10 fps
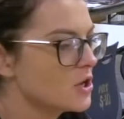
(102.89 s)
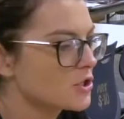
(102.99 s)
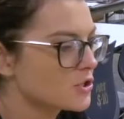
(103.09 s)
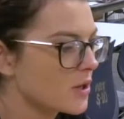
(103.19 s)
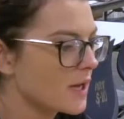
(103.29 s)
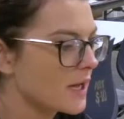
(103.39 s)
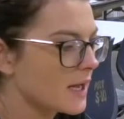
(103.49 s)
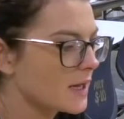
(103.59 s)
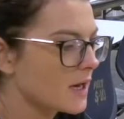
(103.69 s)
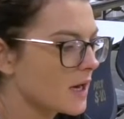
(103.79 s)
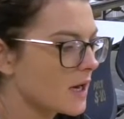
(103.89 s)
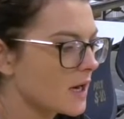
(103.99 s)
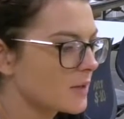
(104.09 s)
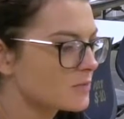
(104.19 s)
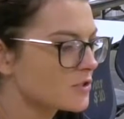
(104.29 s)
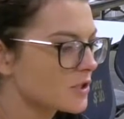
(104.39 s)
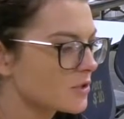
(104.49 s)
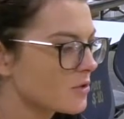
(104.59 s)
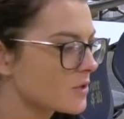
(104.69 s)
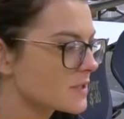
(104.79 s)
So I took
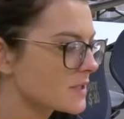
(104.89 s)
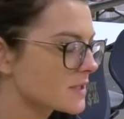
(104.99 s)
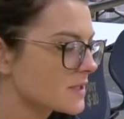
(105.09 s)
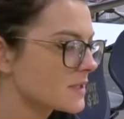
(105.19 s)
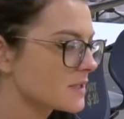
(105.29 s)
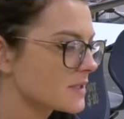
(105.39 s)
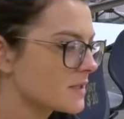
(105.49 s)
the courses